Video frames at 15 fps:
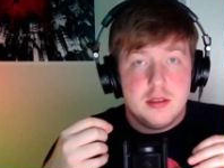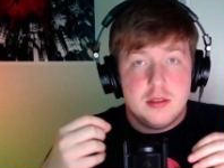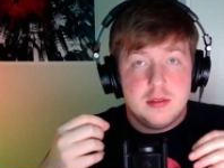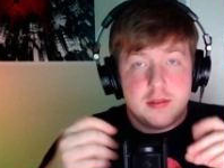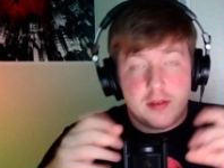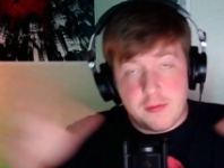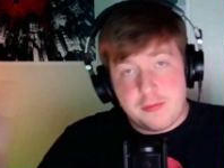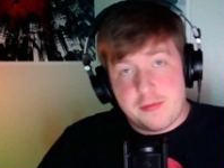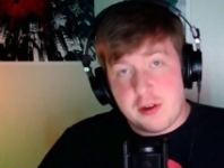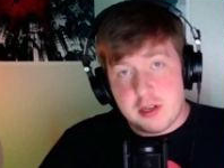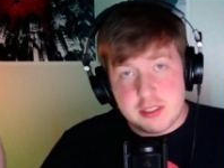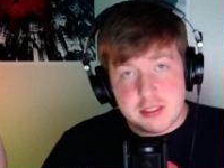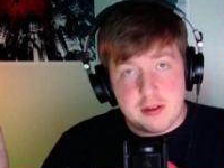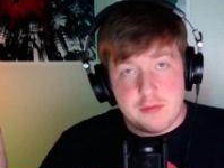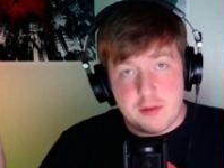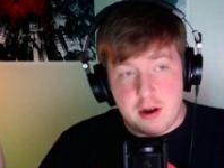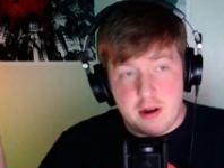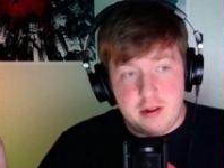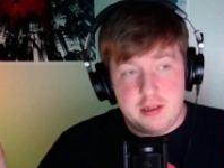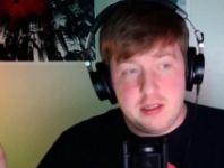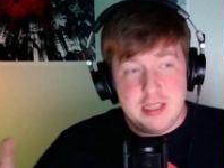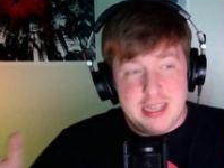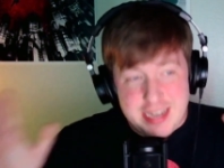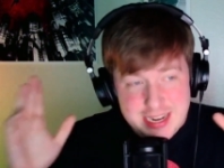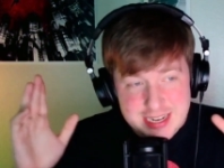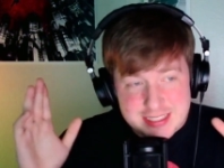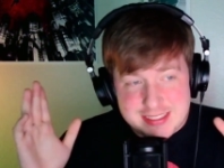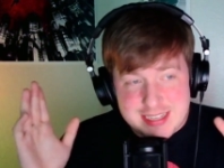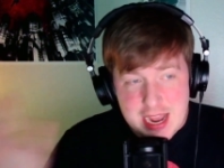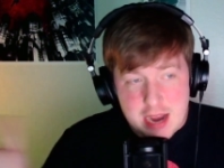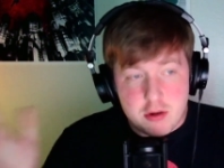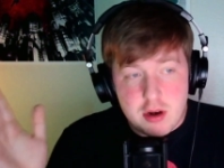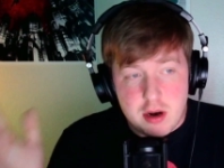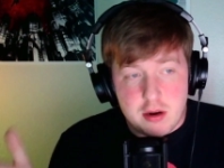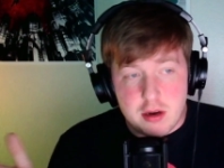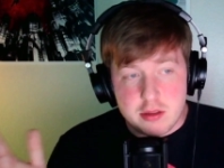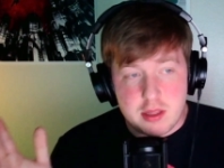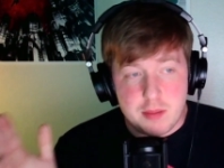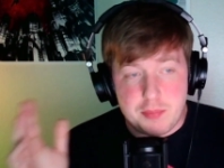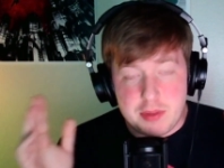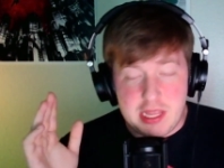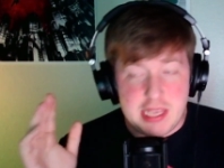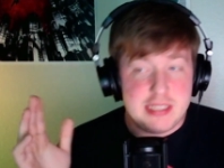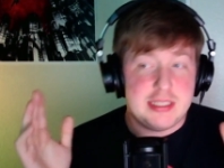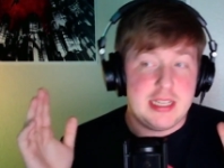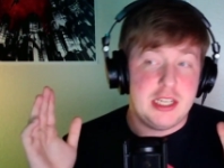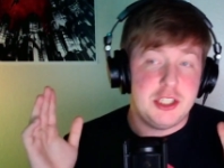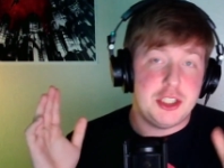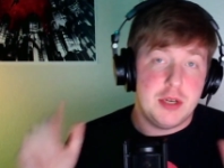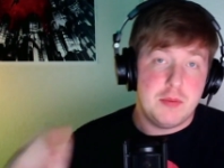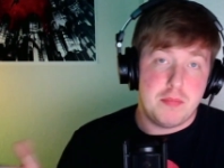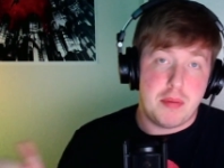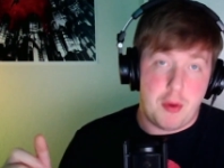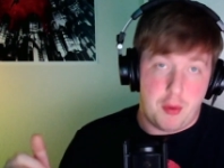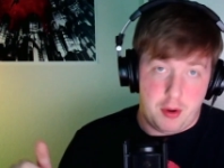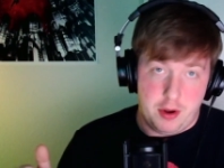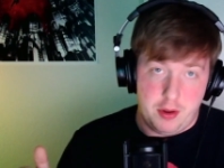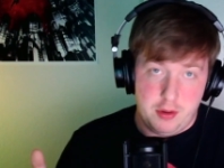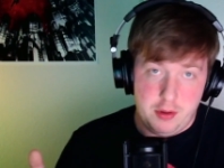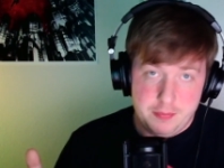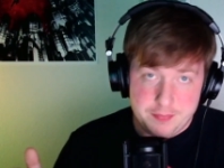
So first of all, it is now called the PlayStation Portal,